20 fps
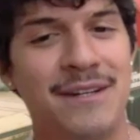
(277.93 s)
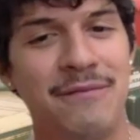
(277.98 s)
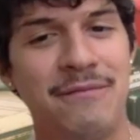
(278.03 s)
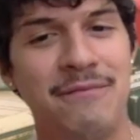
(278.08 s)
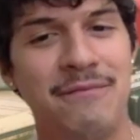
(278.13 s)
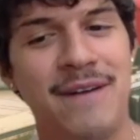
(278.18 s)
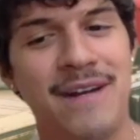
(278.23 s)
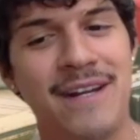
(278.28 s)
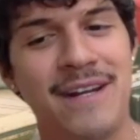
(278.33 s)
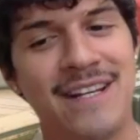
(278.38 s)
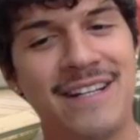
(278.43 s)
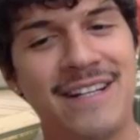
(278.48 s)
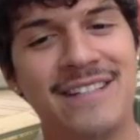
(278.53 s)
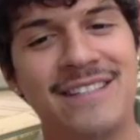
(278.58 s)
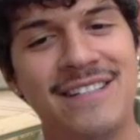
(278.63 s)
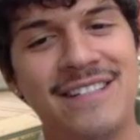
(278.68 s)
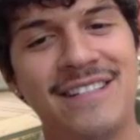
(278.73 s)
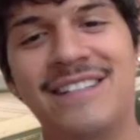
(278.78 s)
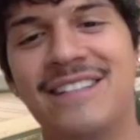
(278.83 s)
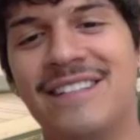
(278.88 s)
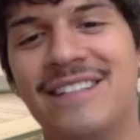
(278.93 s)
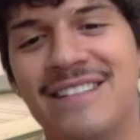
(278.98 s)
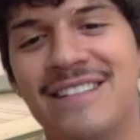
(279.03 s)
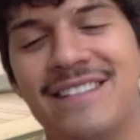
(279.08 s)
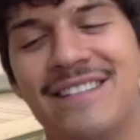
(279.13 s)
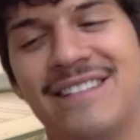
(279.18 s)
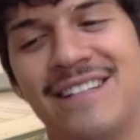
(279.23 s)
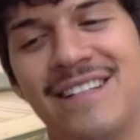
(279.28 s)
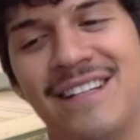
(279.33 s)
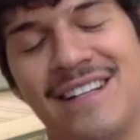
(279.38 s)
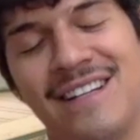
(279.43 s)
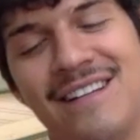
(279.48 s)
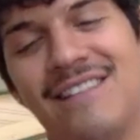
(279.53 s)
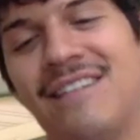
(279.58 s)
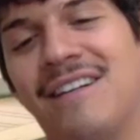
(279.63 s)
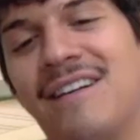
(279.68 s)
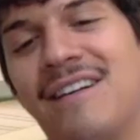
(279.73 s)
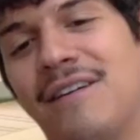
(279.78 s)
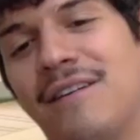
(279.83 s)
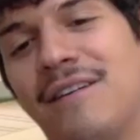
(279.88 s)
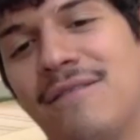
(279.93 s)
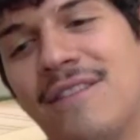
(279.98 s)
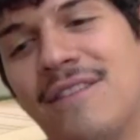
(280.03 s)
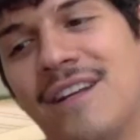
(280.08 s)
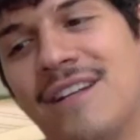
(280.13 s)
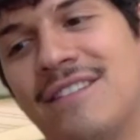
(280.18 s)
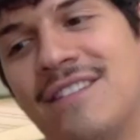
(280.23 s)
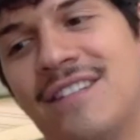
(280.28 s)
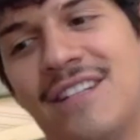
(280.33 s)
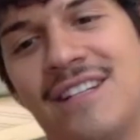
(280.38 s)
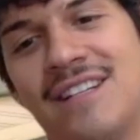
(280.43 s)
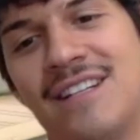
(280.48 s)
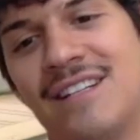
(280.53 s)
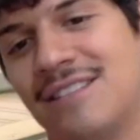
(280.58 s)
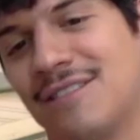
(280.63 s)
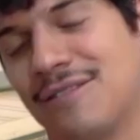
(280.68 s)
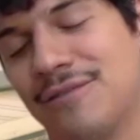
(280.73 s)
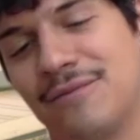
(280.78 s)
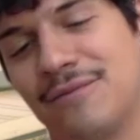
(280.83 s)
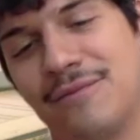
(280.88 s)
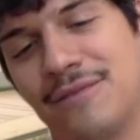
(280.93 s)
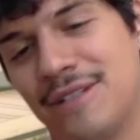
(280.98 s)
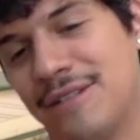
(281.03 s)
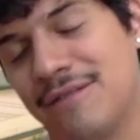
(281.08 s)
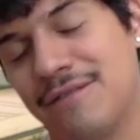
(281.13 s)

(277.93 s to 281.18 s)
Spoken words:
mariachi and rancheras or whatever.